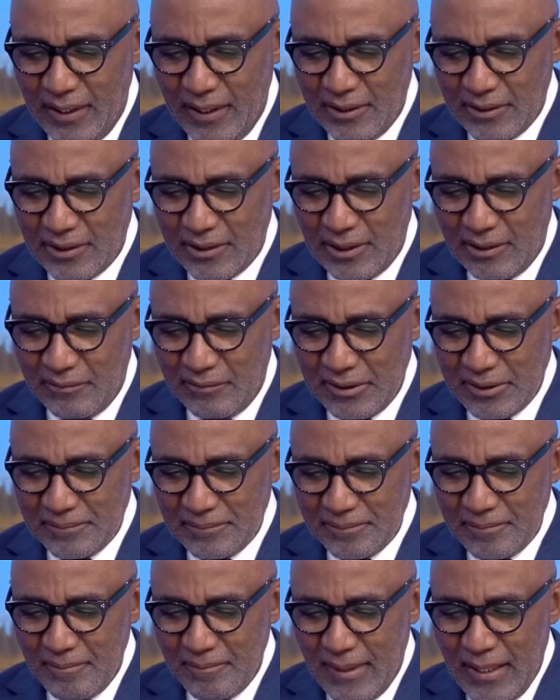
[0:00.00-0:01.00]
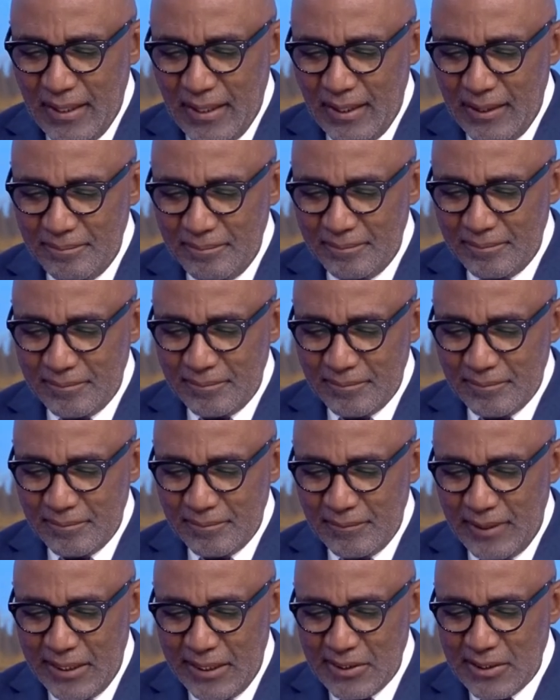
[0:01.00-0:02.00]
Health Service.
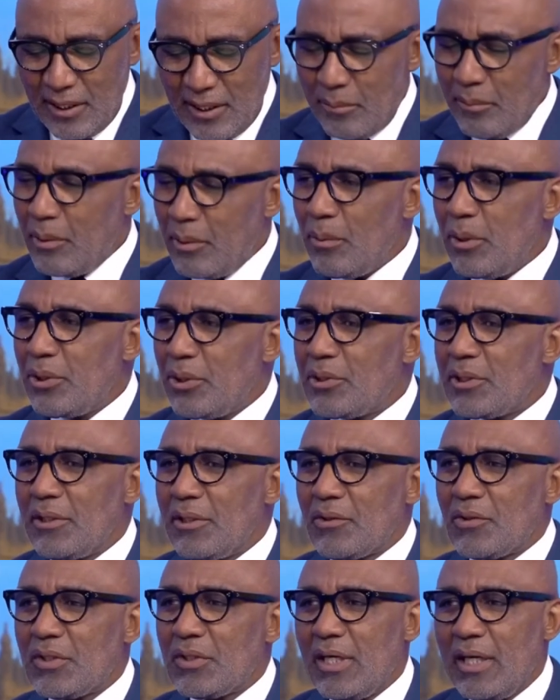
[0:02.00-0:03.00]
Let's start with what you told the